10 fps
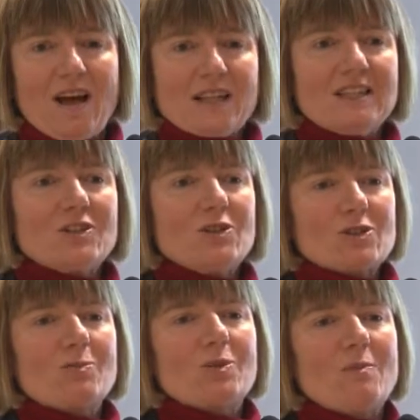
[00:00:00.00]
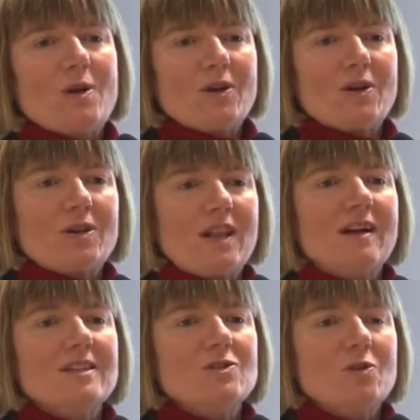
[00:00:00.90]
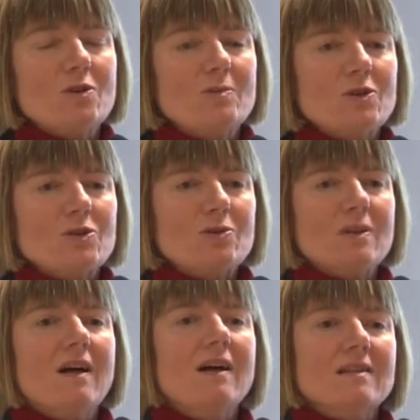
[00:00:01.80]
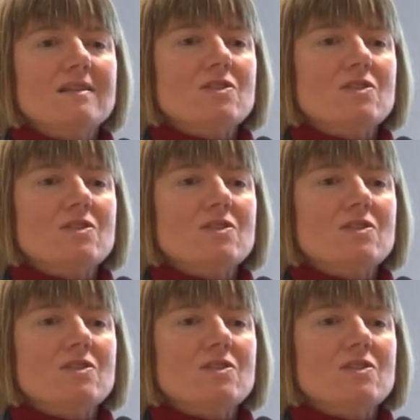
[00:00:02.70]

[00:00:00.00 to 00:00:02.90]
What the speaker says: interns on pro bono clients, non-commercial clients.